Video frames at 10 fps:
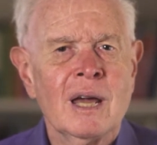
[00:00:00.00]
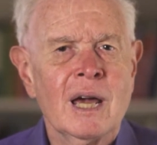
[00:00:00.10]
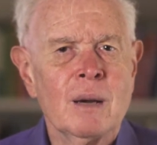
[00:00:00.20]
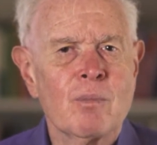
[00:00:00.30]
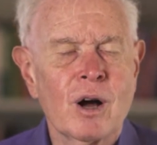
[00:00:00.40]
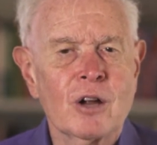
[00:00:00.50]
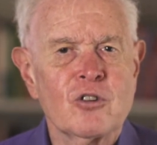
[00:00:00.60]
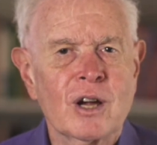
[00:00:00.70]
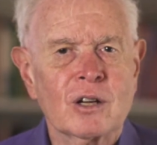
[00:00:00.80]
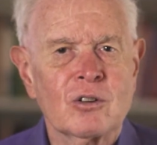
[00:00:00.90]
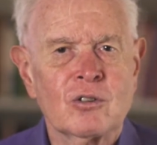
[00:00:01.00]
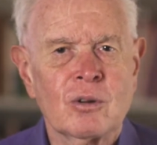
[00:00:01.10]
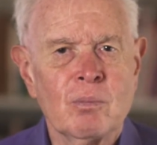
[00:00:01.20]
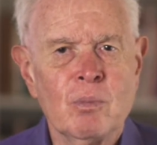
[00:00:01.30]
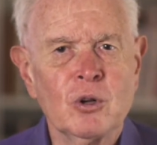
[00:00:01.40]
a project
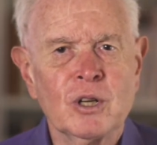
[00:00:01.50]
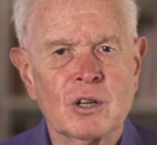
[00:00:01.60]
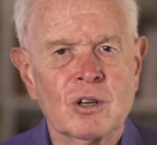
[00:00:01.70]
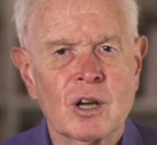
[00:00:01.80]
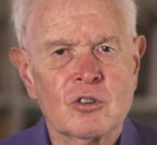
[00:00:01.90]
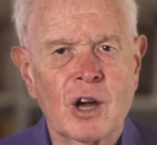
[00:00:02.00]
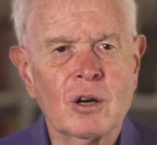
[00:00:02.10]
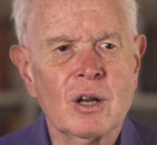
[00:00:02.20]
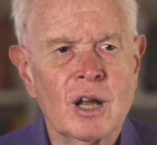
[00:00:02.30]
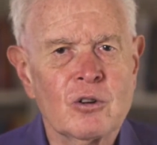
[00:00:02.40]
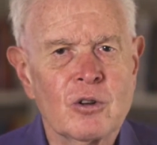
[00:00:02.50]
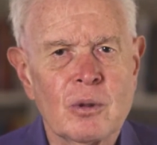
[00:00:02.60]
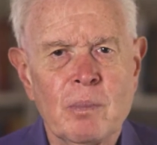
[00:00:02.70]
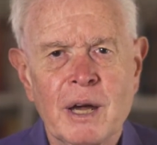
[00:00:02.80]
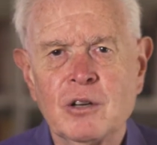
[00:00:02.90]
building a tunnel under the
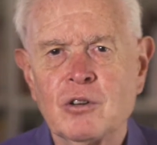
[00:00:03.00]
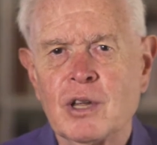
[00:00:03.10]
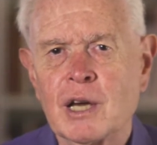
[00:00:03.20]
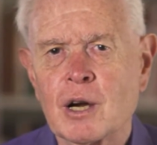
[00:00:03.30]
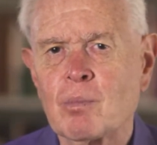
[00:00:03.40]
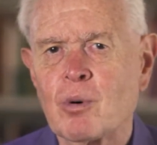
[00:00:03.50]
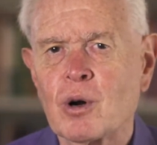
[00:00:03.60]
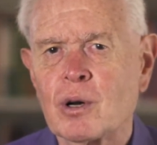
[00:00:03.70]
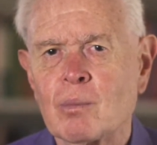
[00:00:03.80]
bay to the airport and